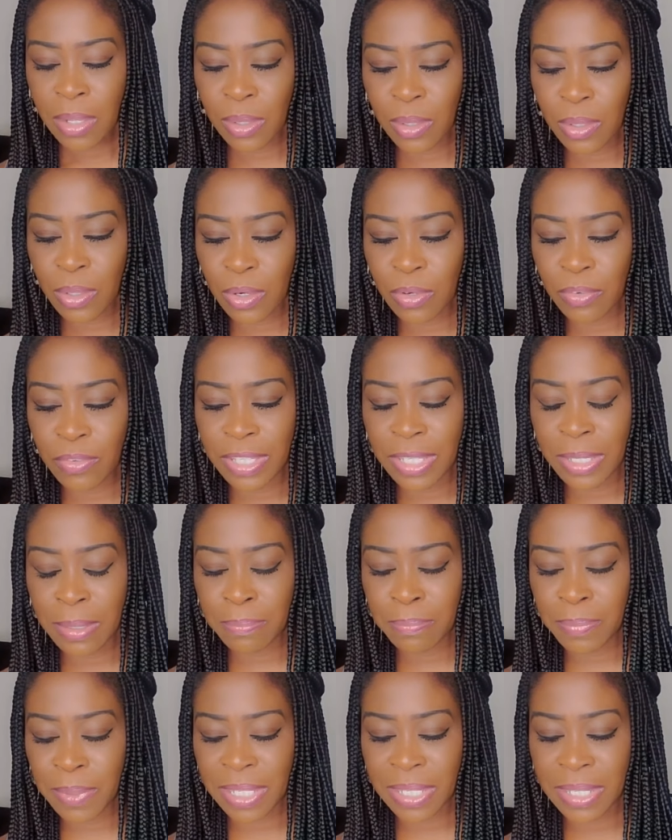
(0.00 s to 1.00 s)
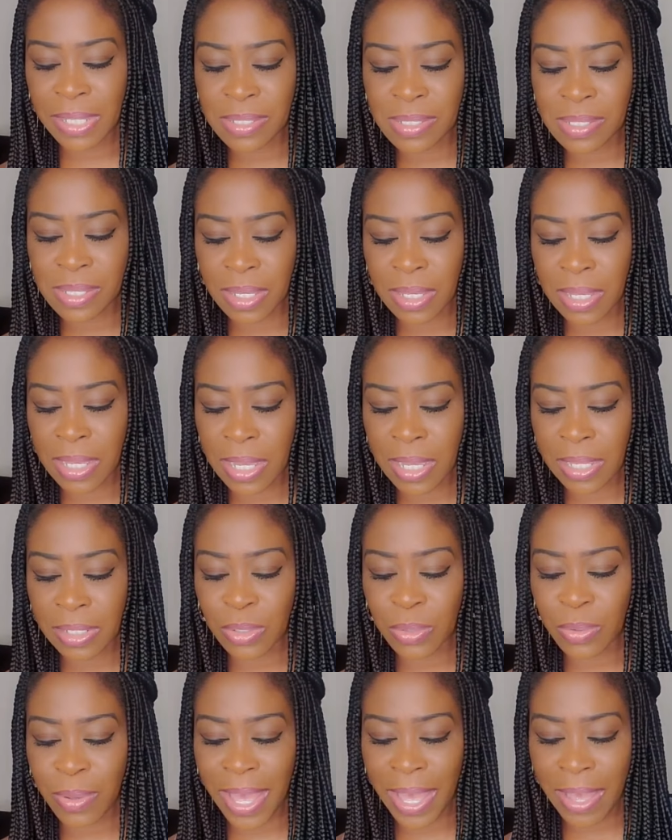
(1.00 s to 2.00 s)
Glory be to
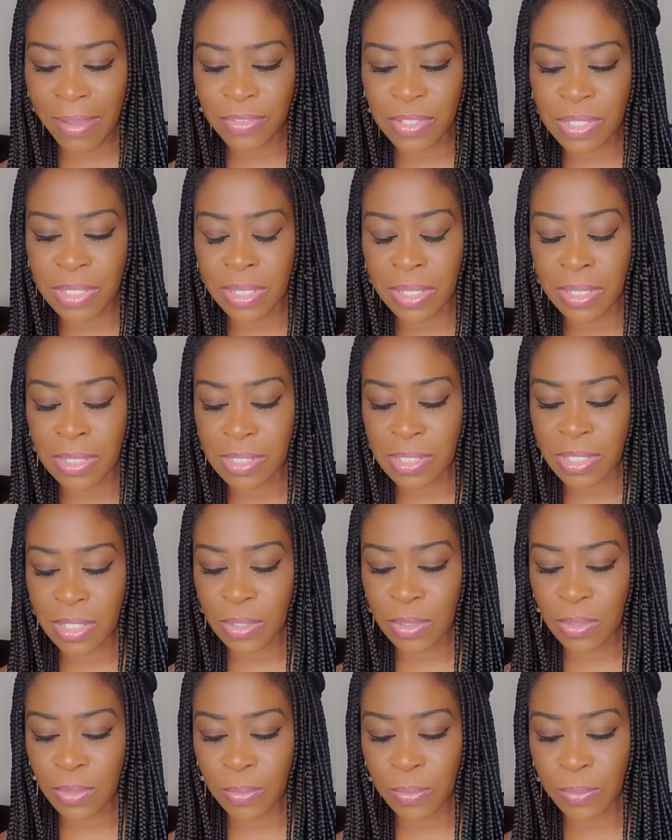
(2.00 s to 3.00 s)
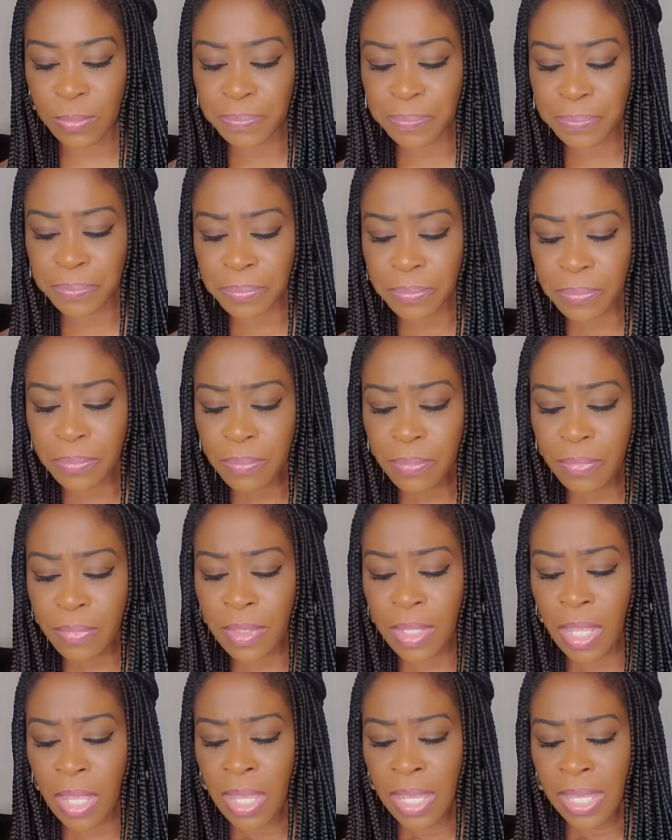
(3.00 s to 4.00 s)
God. You have to continue.
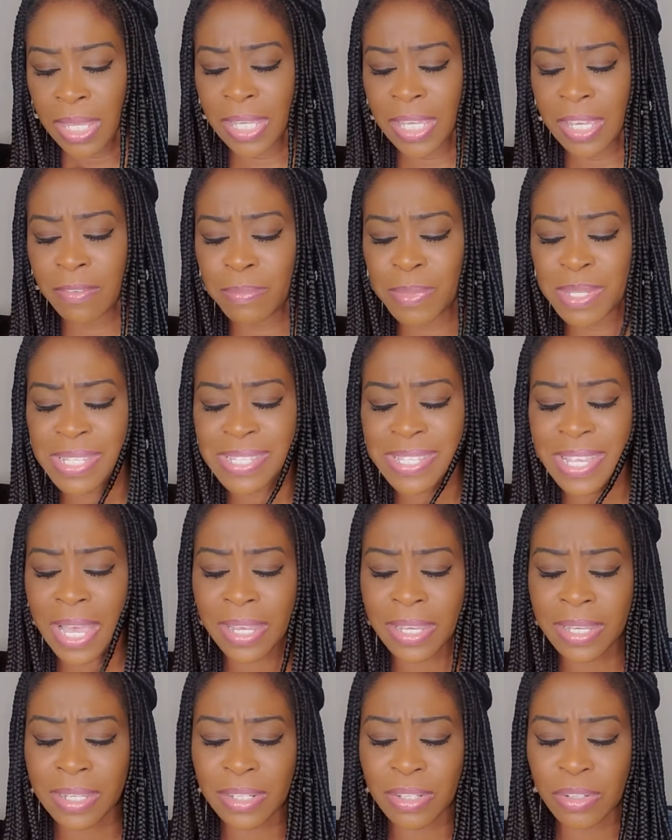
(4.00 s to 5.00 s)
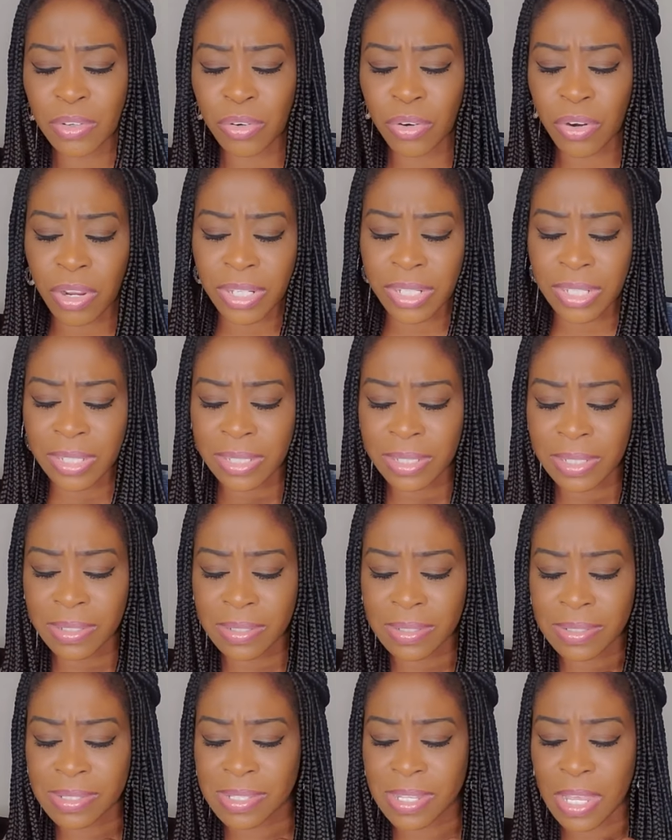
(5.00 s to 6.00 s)
He gave me 2
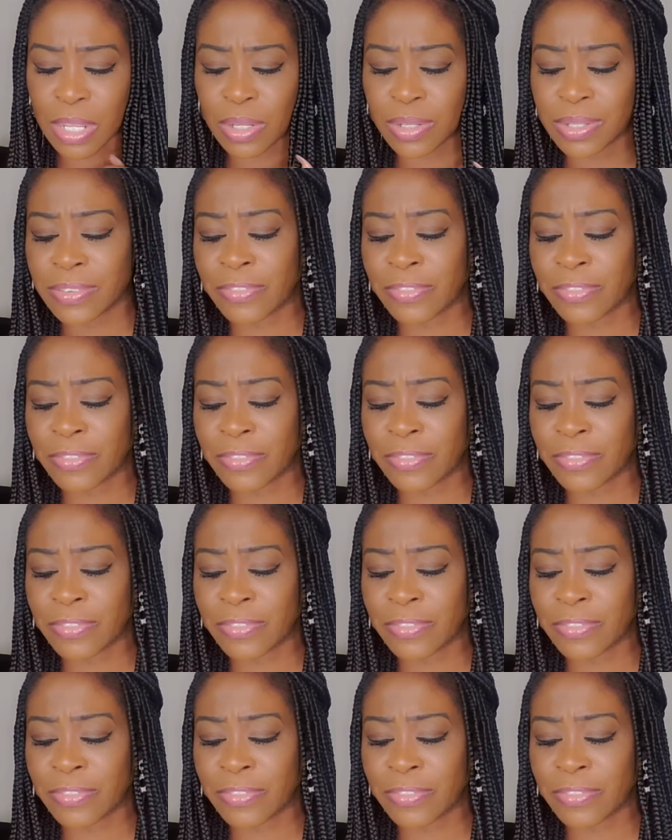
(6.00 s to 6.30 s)
Chronicles